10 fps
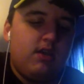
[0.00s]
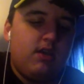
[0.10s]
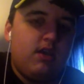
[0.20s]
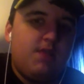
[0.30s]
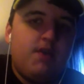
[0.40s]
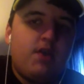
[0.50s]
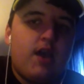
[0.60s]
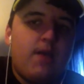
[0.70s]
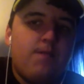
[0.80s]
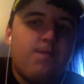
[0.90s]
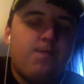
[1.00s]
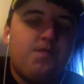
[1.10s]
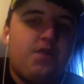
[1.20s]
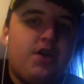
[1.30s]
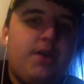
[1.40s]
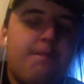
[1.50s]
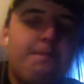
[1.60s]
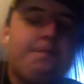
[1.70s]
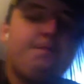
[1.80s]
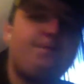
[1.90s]
It should be okay. I
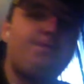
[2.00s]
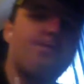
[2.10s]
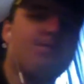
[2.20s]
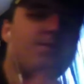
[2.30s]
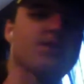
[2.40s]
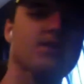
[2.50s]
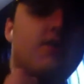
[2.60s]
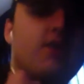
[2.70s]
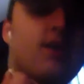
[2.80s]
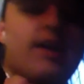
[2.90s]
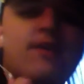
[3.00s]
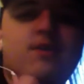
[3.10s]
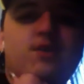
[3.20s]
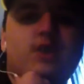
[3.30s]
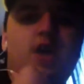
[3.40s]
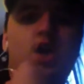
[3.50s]
don't know a